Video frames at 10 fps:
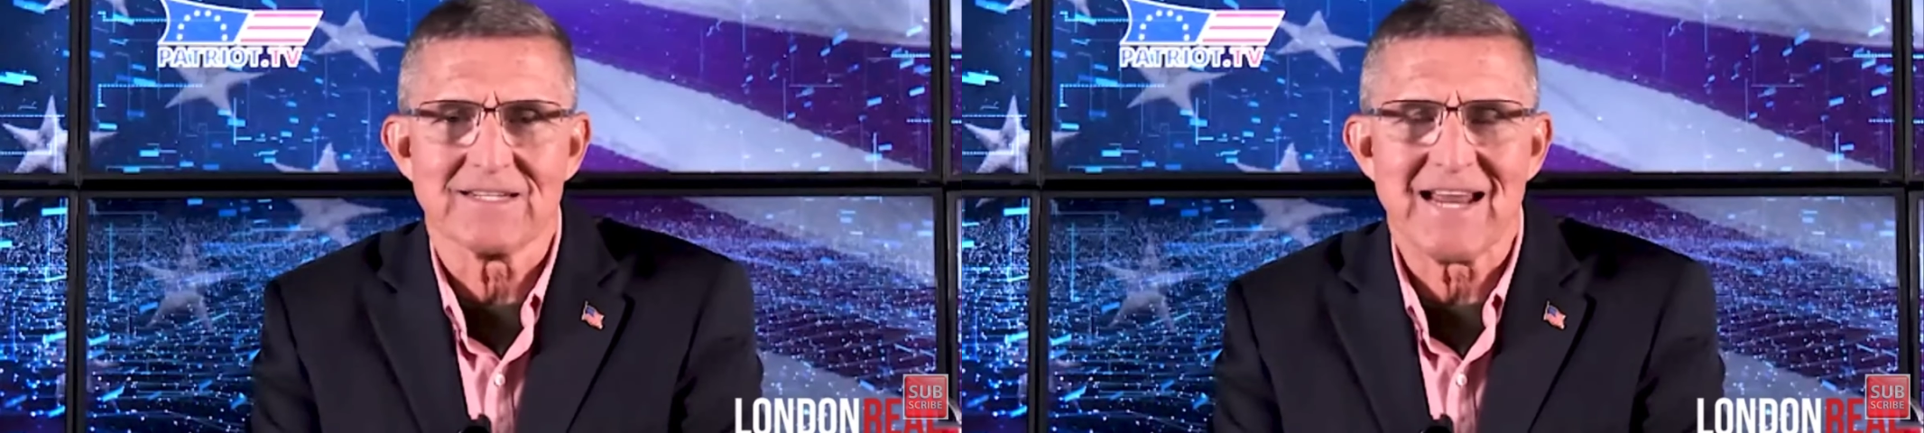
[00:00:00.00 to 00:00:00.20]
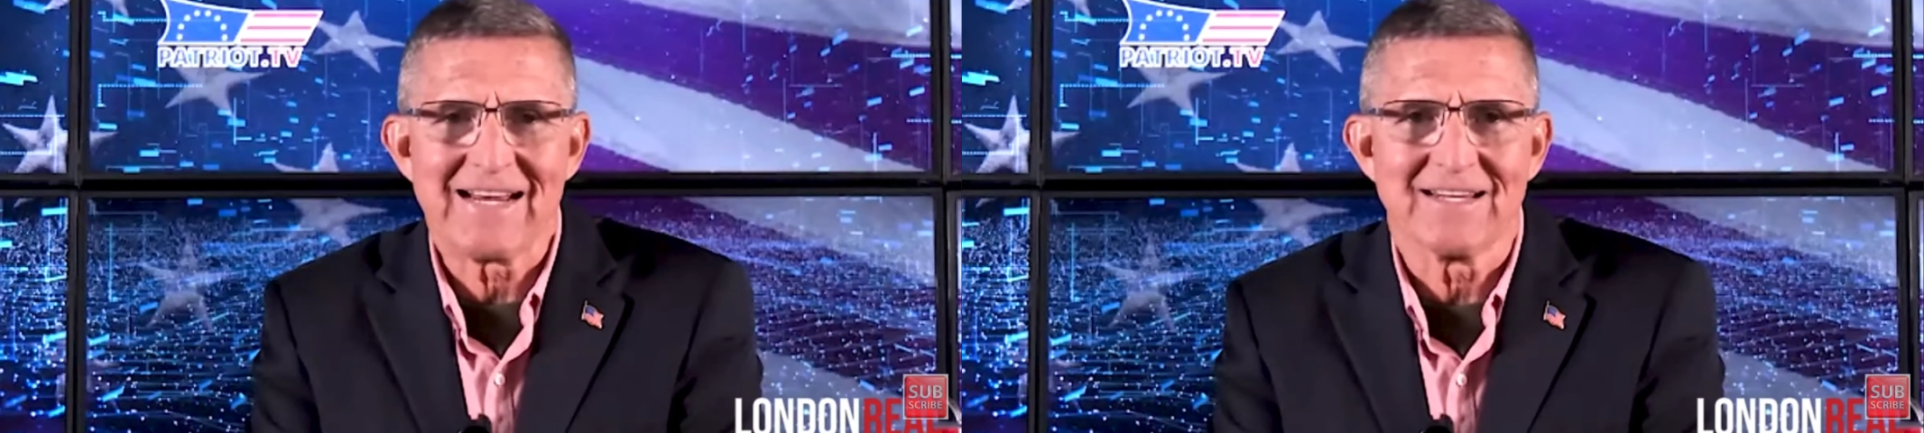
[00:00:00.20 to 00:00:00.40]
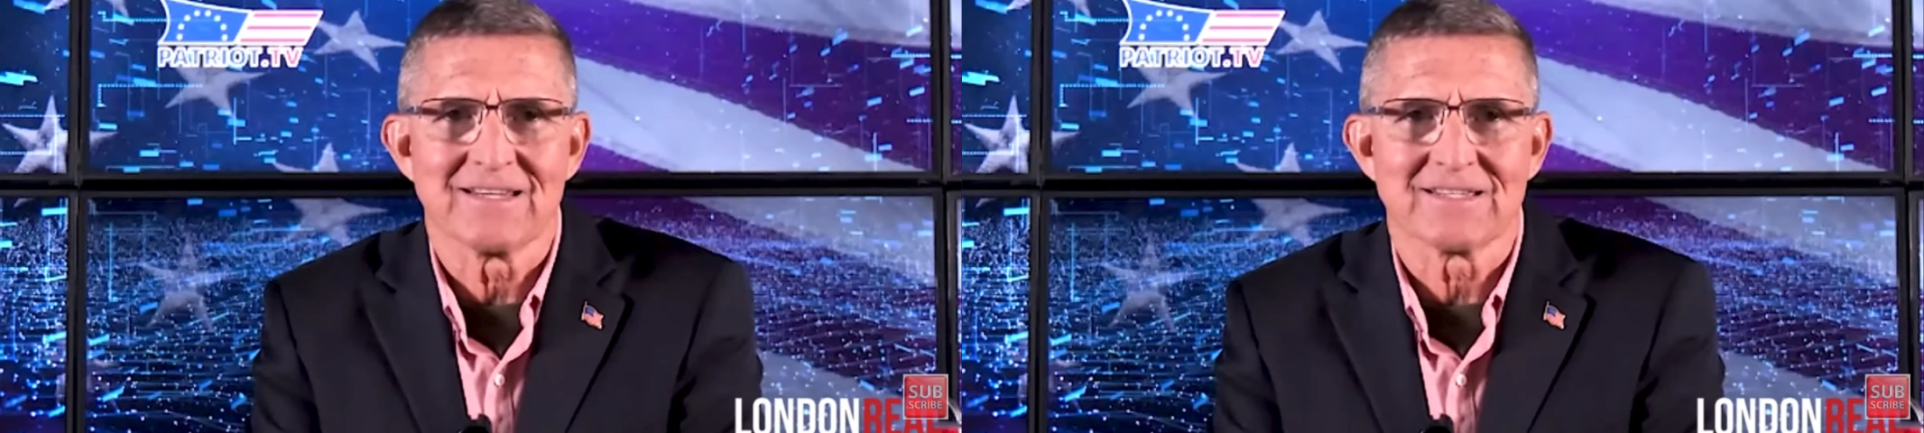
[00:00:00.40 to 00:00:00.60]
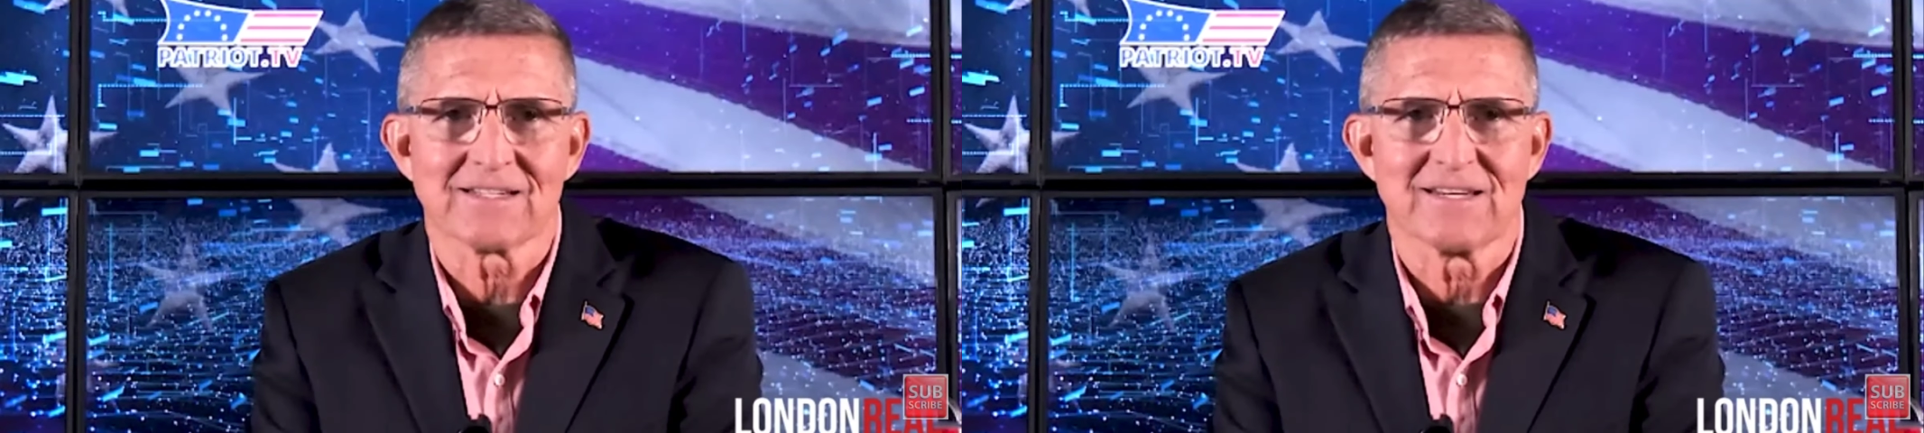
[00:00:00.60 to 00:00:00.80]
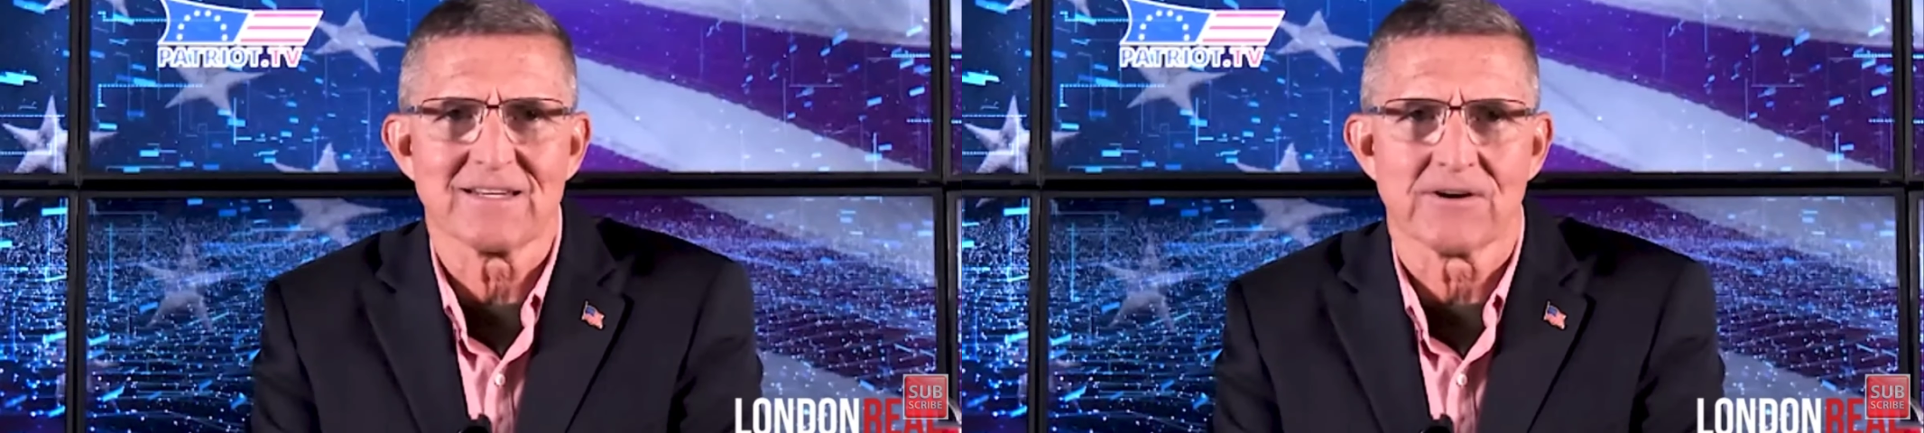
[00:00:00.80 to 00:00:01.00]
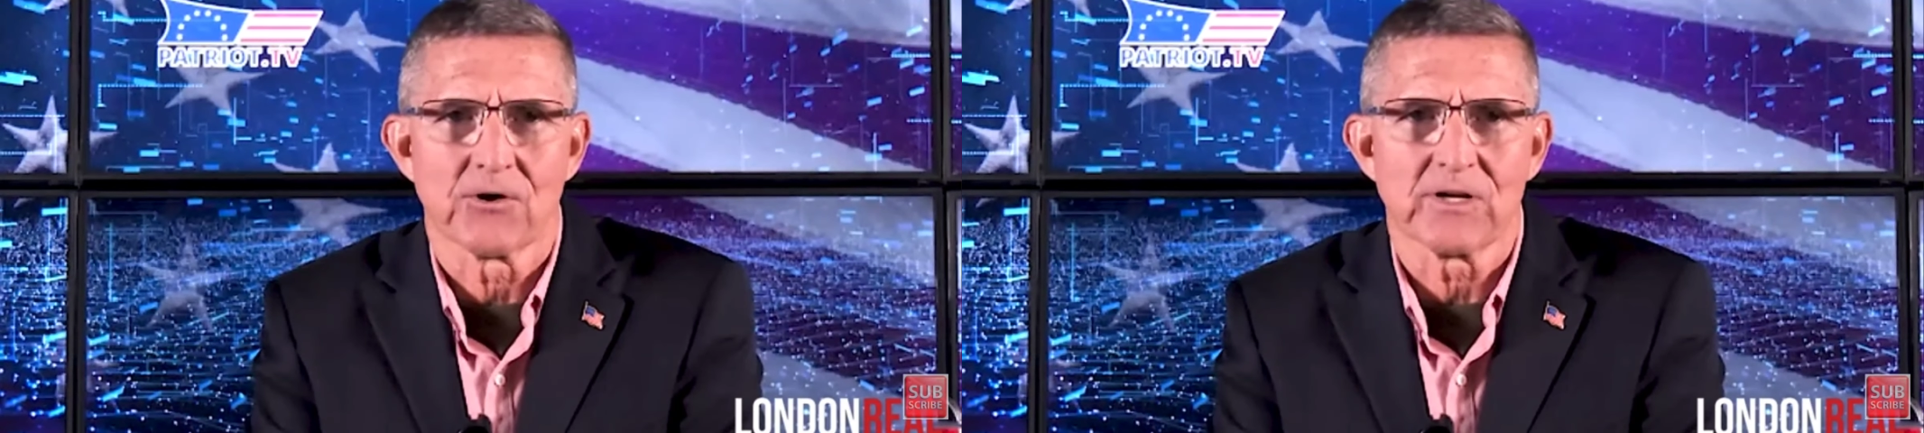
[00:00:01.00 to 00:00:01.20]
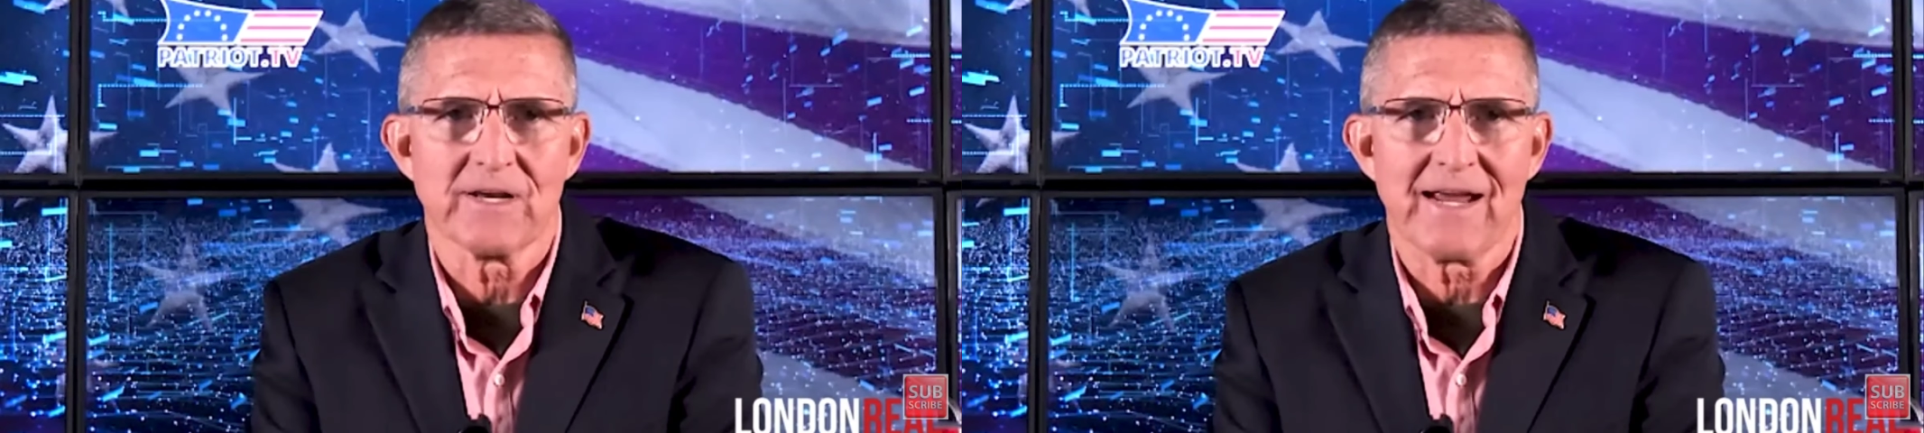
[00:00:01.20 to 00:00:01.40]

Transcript: 1960s and early